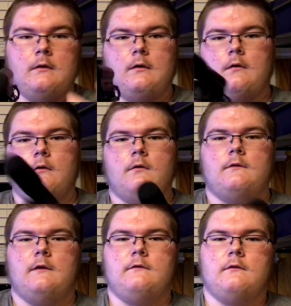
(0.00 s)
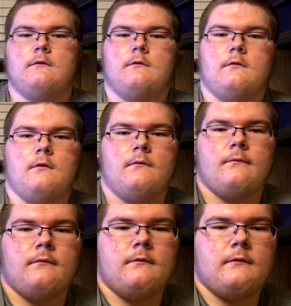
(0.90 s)
go and test it. So
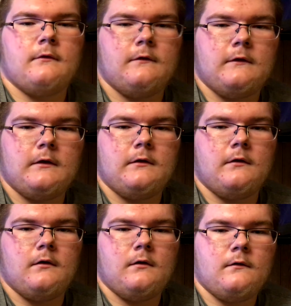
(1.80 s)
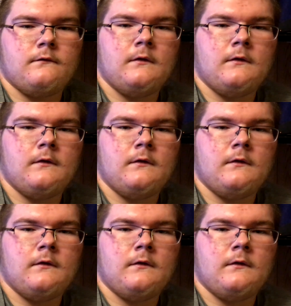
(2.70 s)
end of